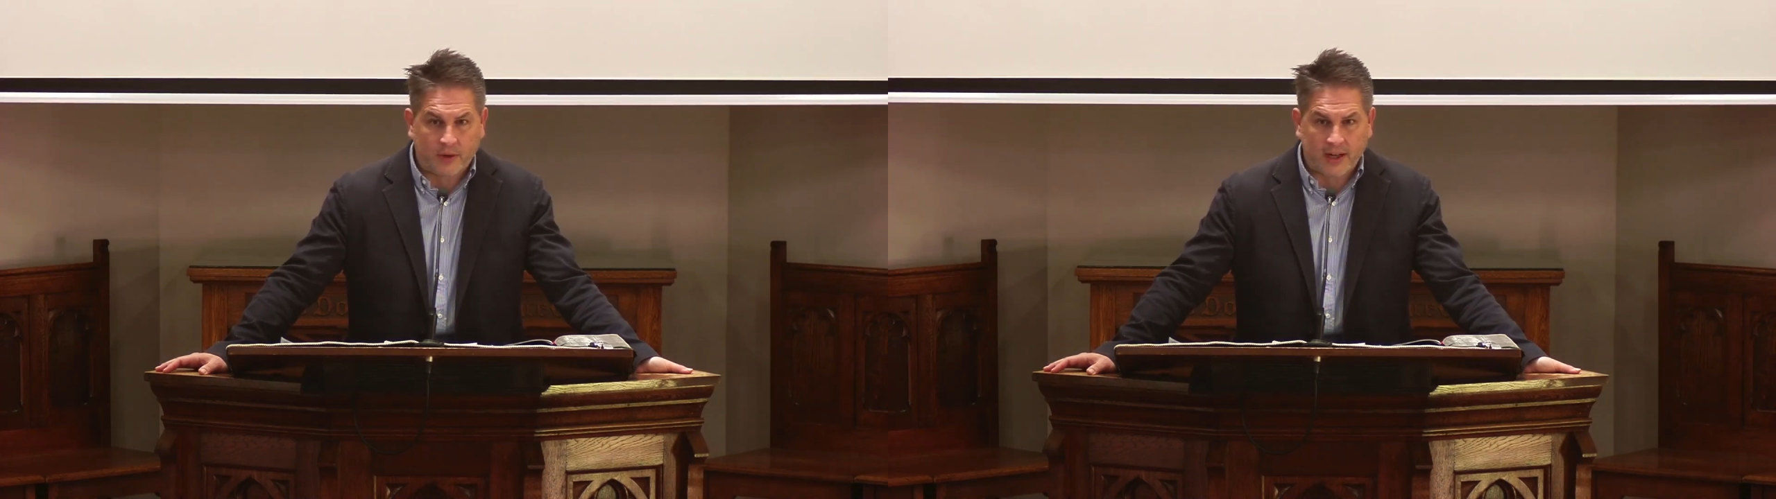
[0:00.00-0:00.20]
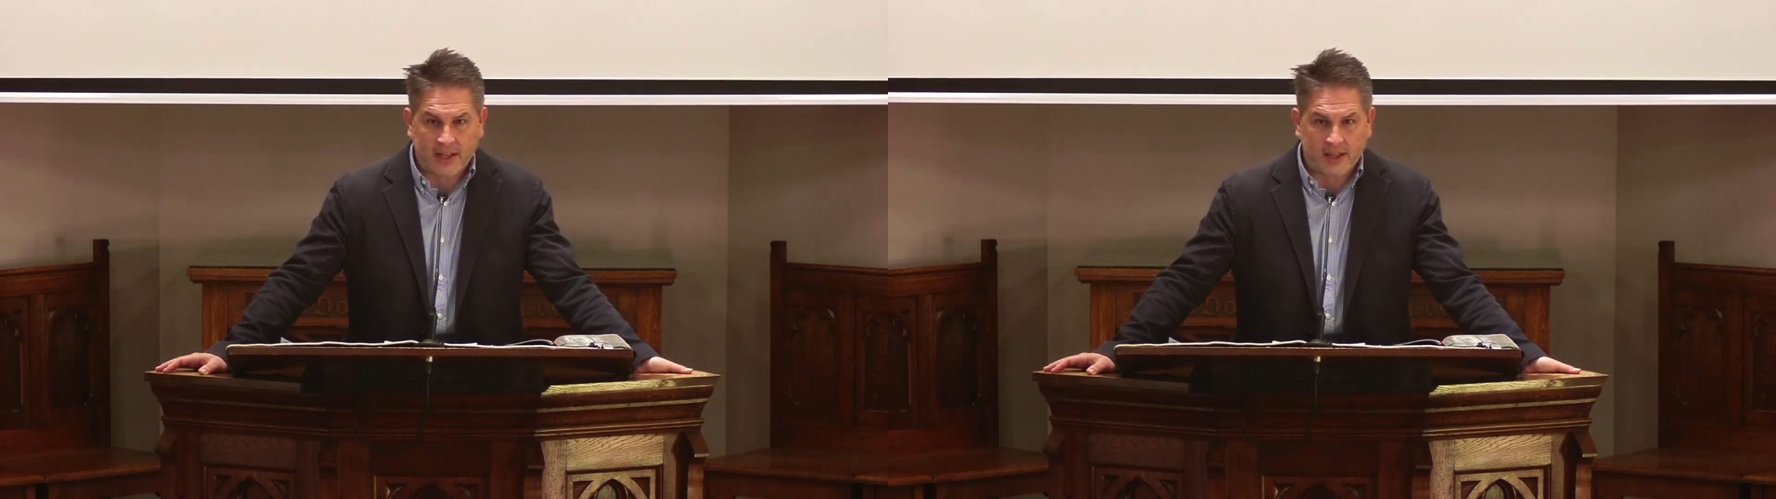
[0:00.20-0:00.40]

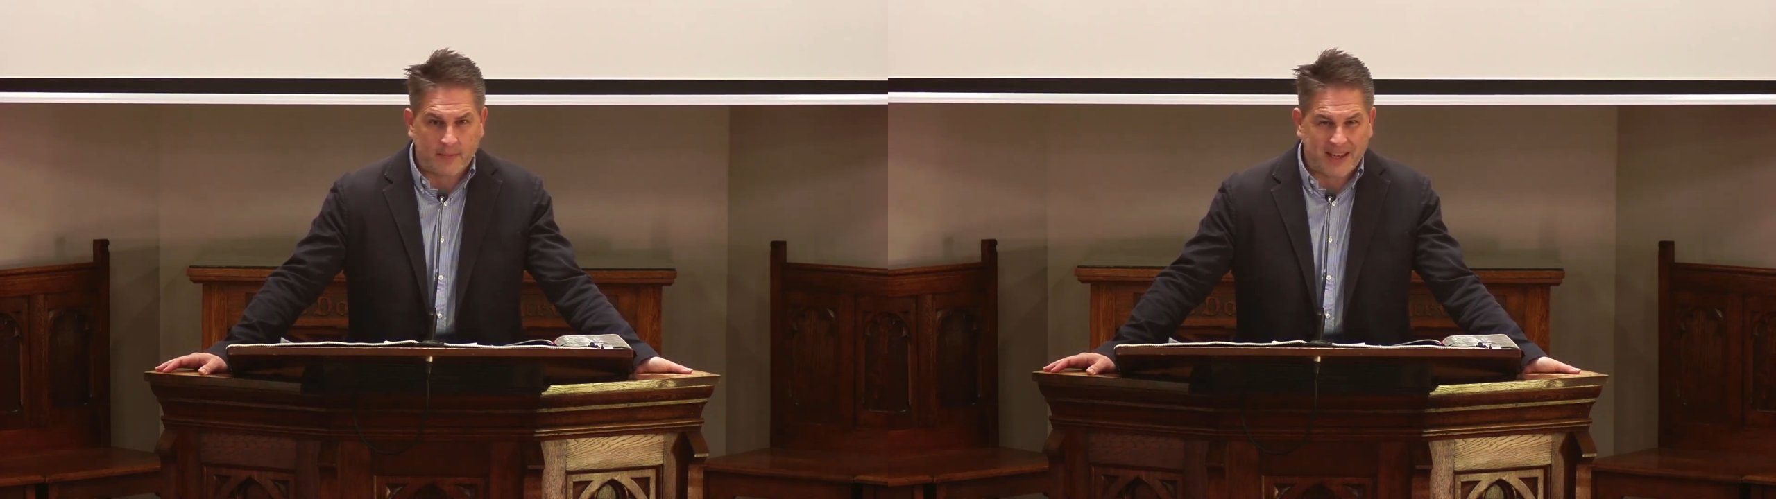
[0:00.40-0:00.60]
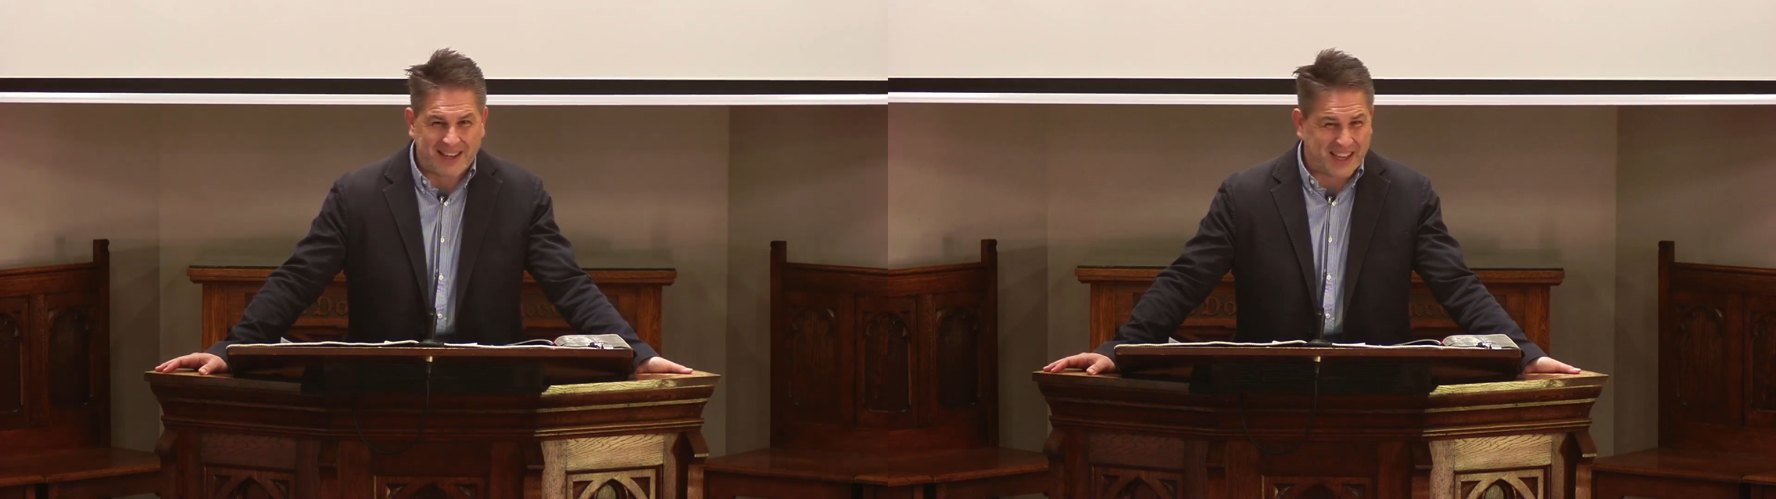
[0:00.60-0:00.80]
it ends up
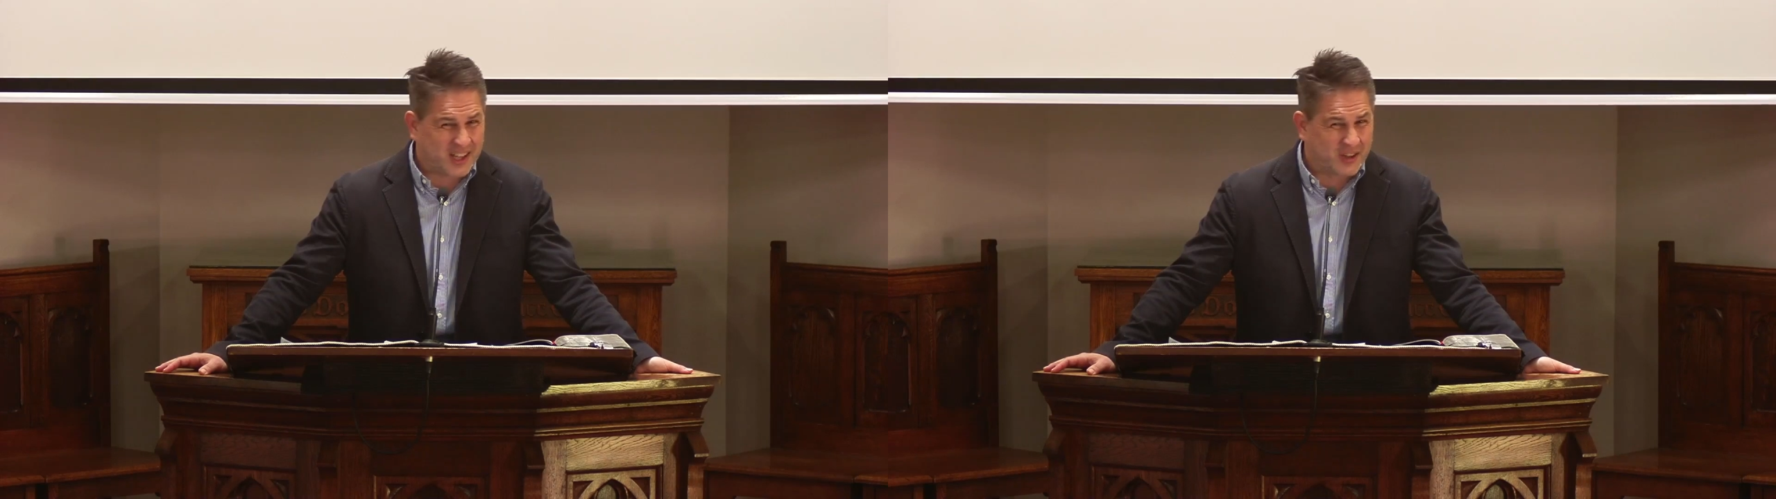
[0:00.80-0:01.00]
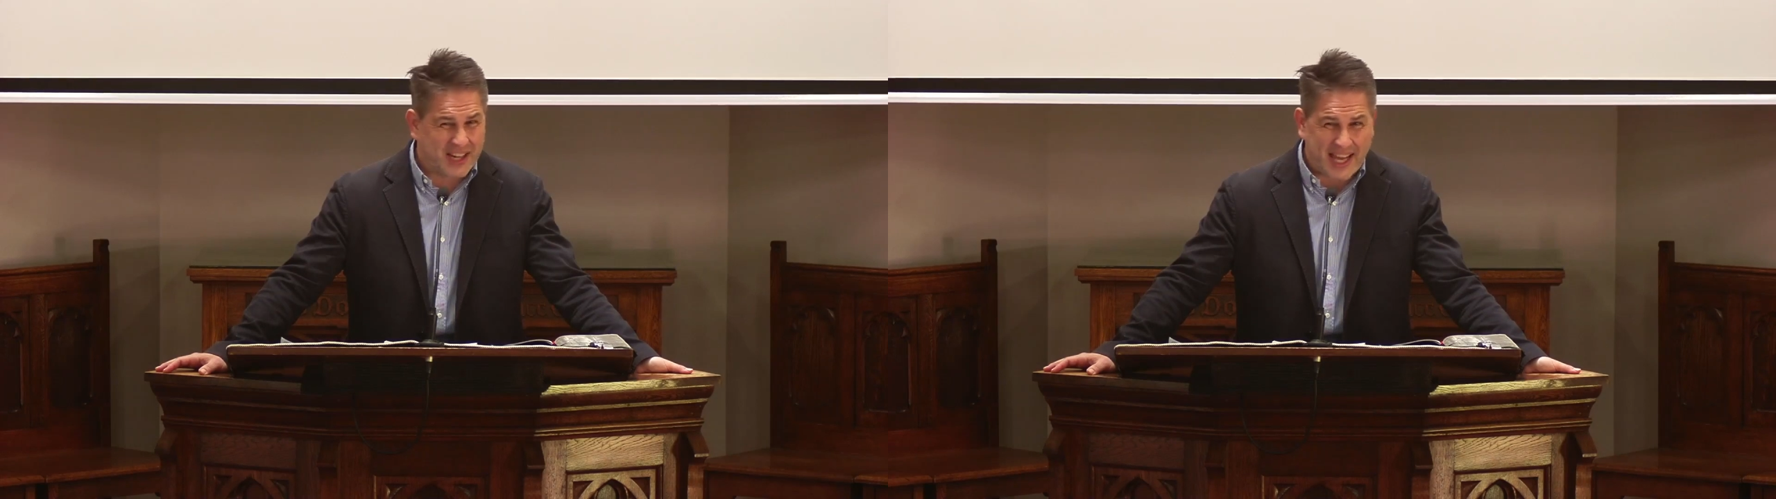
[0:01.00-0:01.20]
being like a
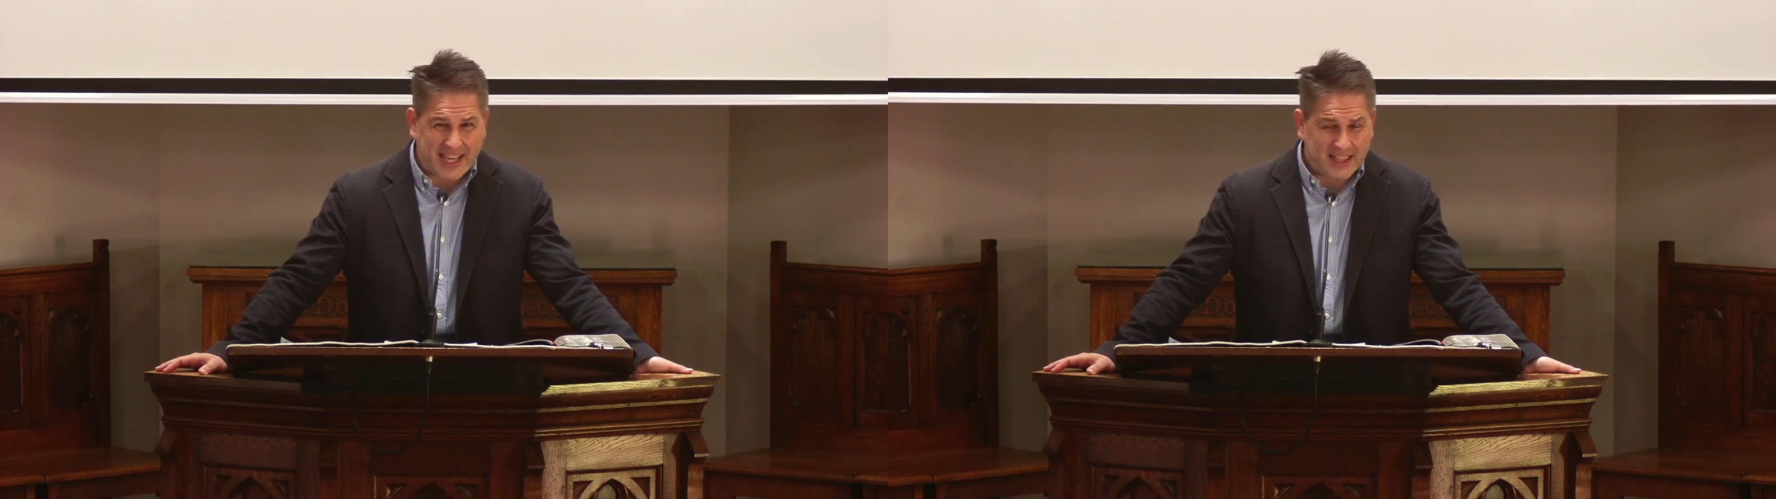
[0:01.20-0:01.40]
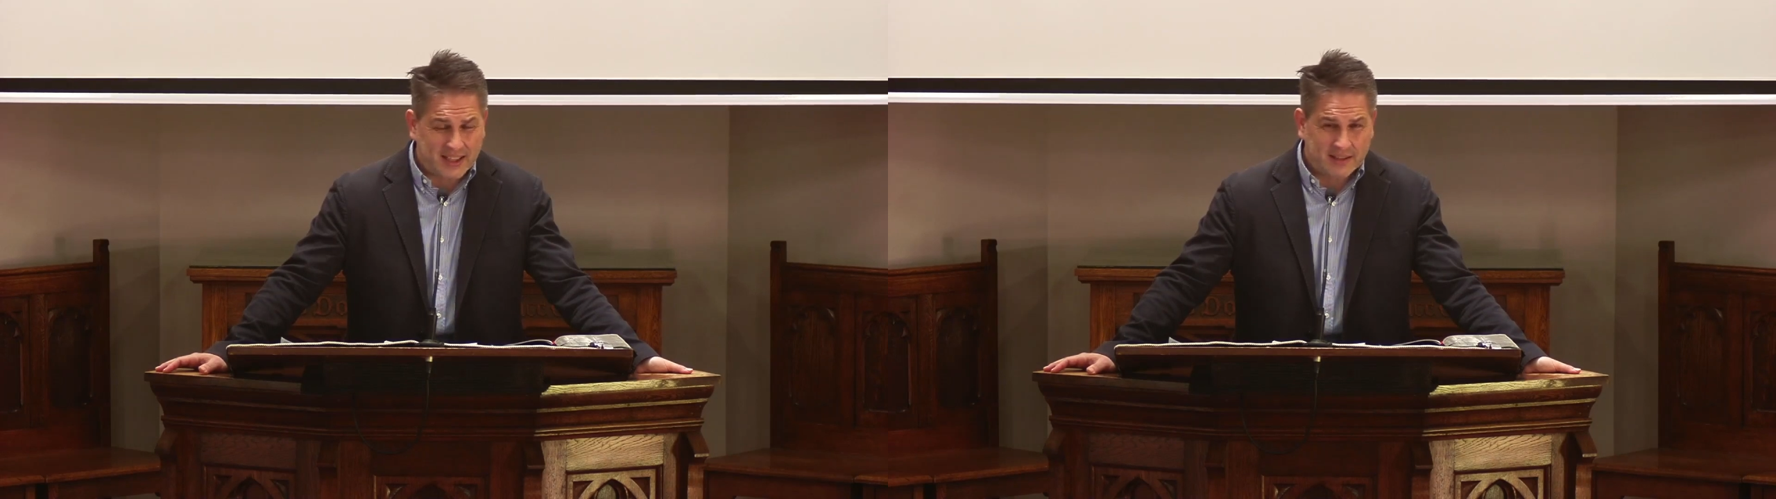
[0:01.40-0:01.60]
grenade